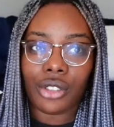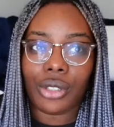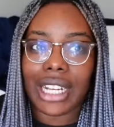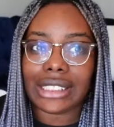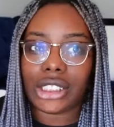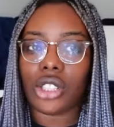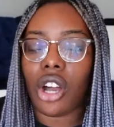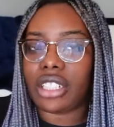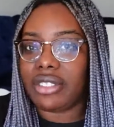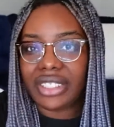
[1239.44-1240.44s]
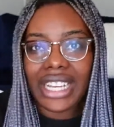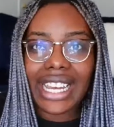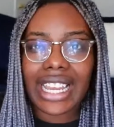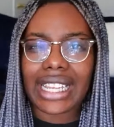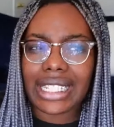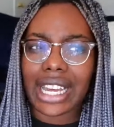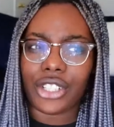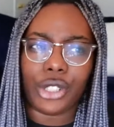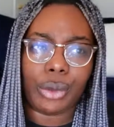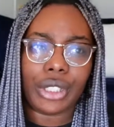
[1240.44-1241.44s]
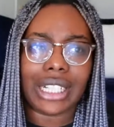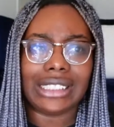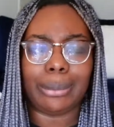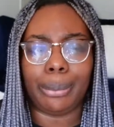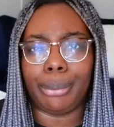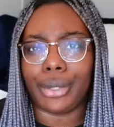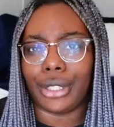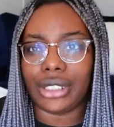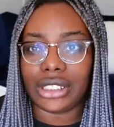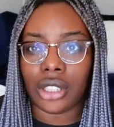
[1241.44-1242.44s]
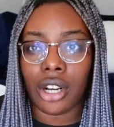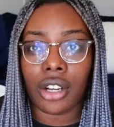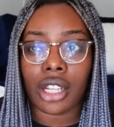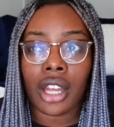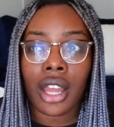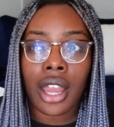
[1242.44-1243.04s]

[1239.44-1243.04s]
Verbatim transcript: you guys talked every day and I don't know where you guys barely talk.